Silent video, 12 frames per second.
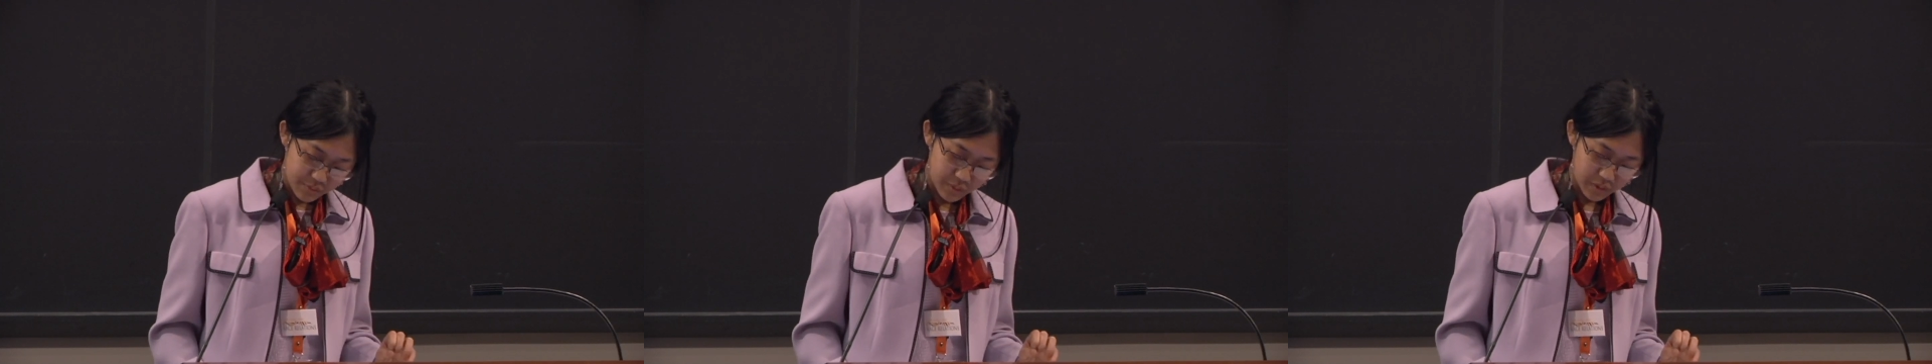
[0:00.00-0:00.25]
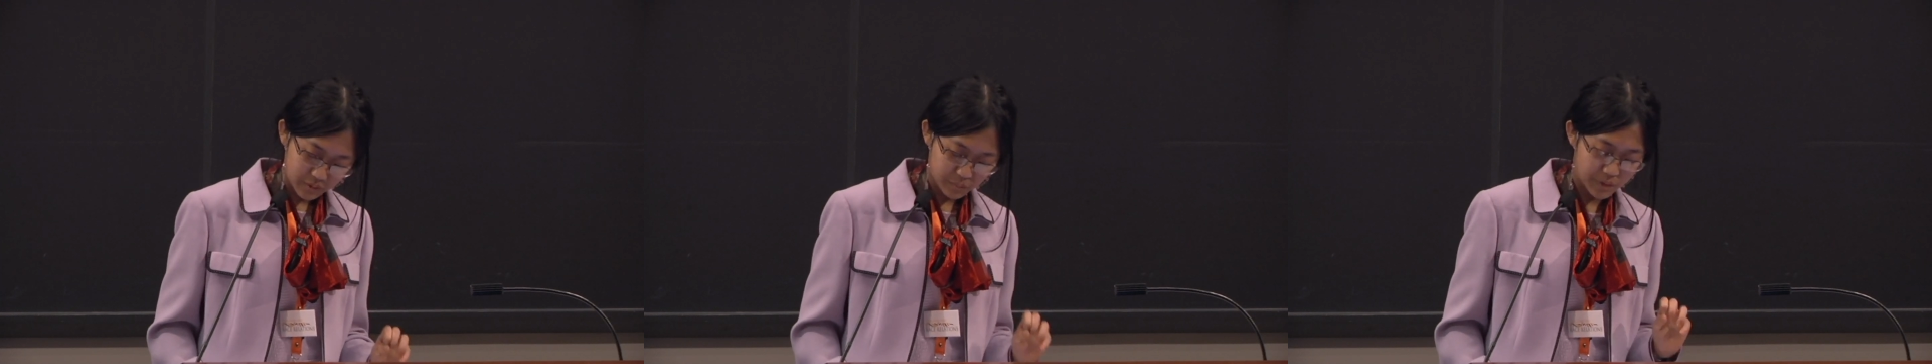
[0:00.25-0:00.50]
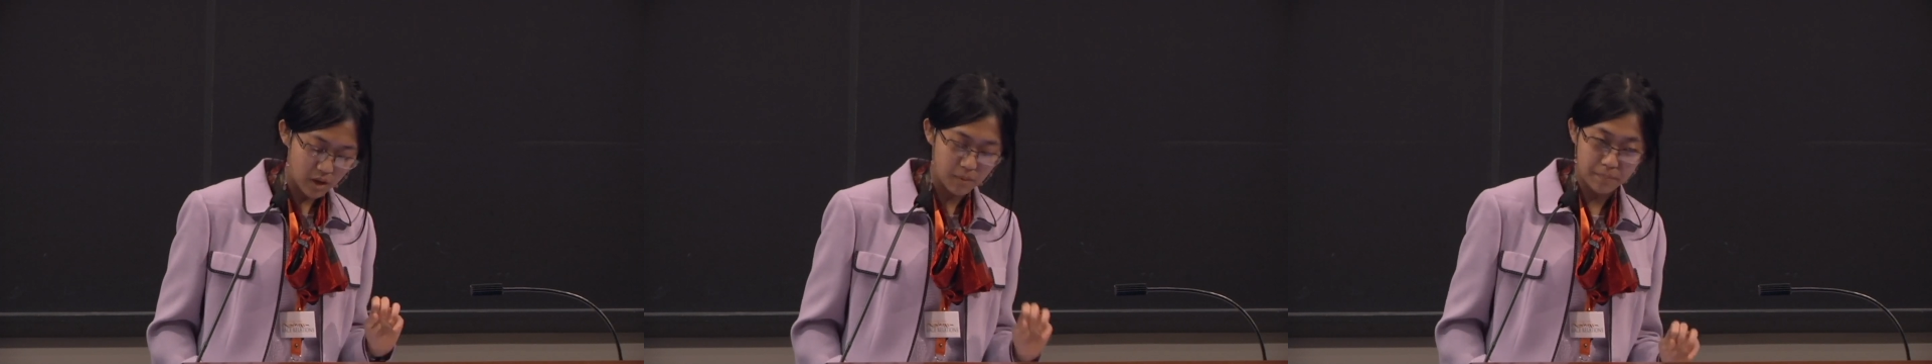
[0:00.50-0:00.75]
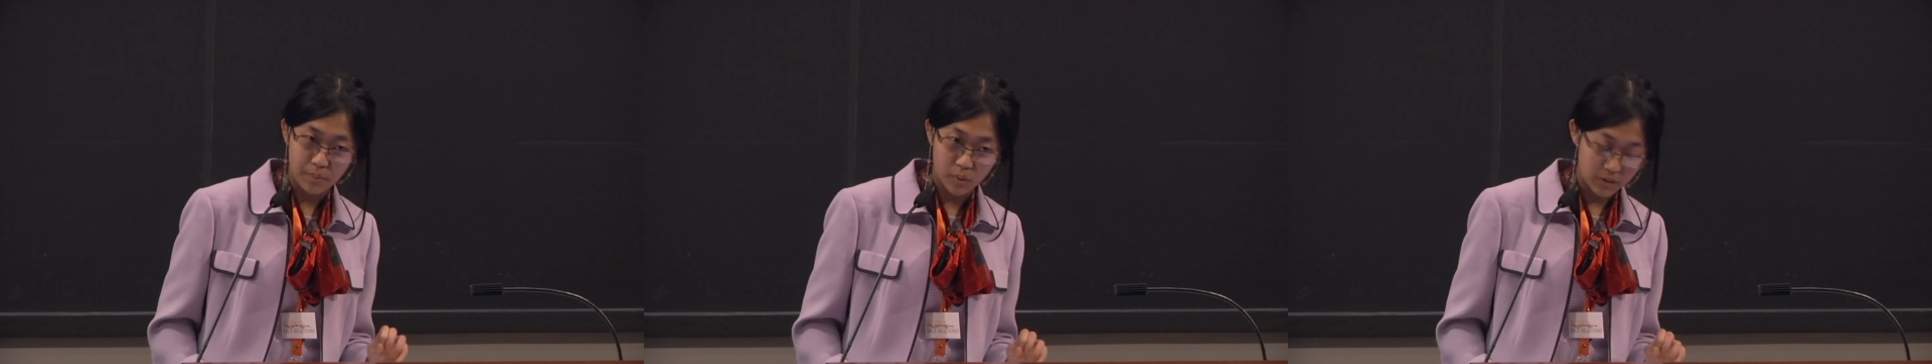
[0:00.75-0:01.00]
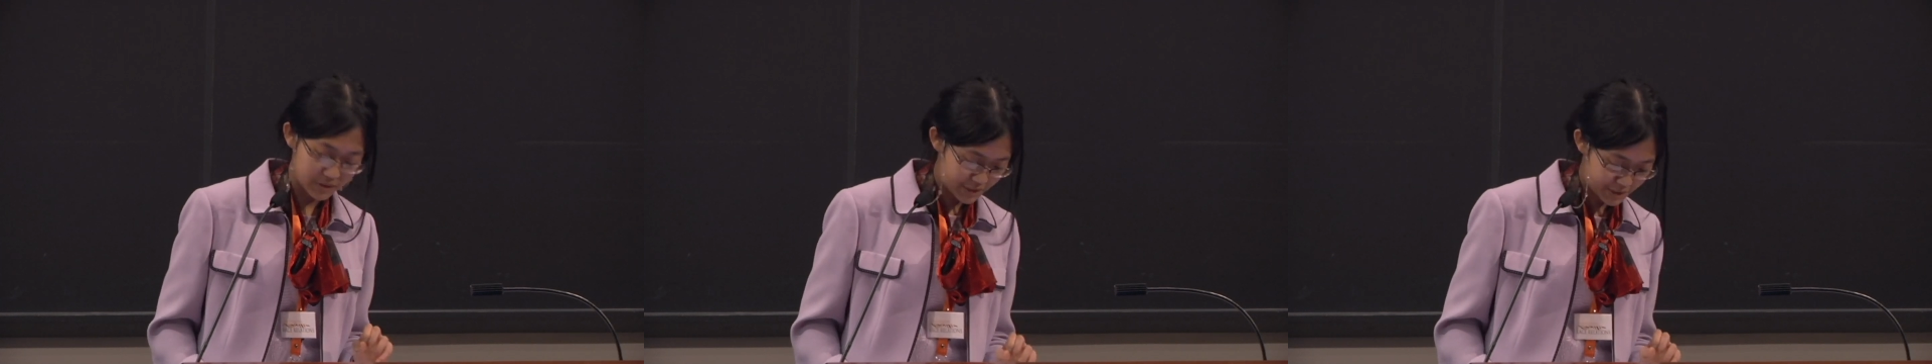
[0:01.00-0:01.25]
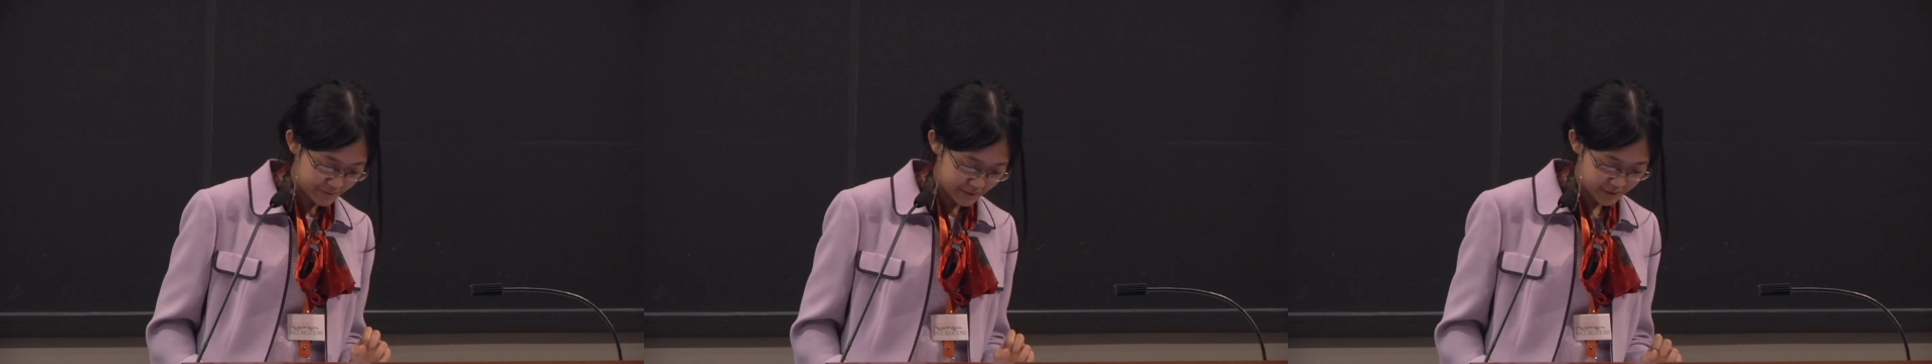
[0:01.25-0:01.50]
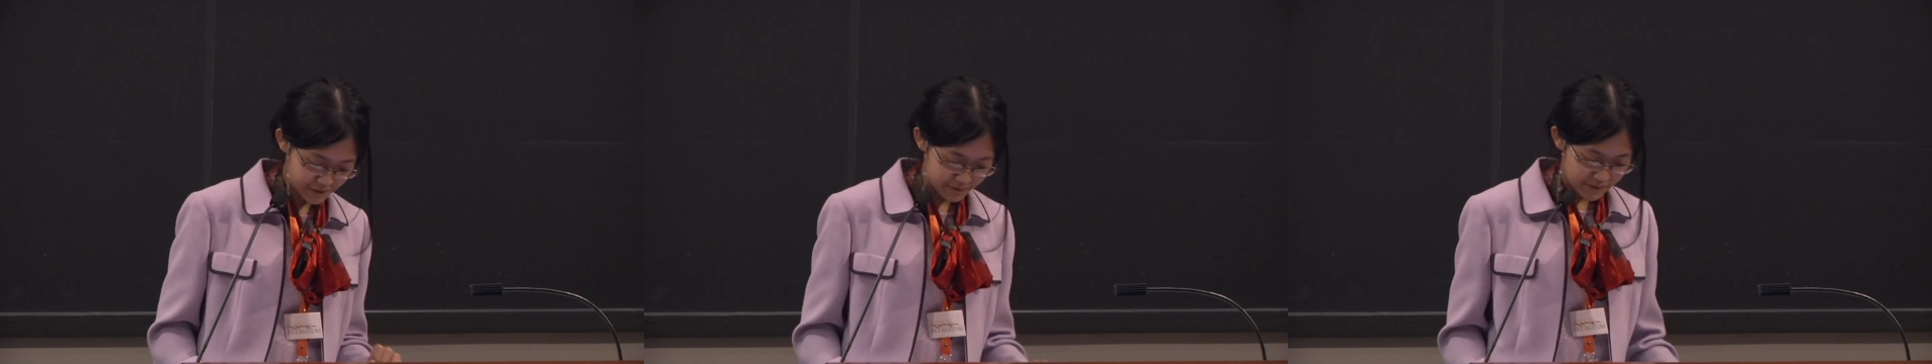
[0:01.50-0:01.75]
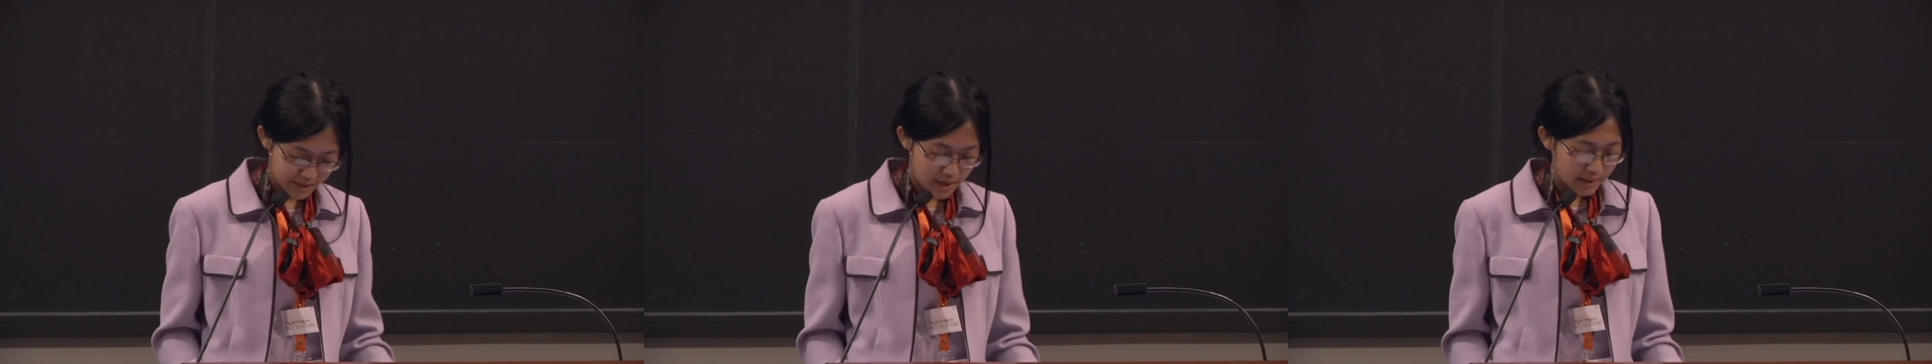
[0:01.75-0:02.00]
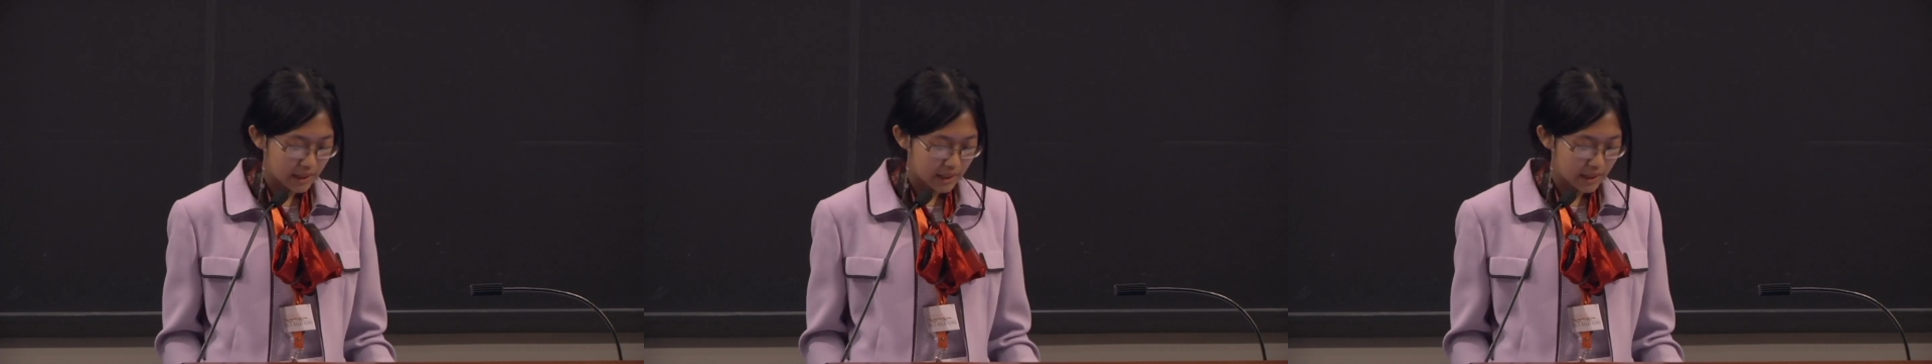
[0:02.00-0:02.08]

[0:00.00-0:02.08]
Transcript: world, we are born strangers.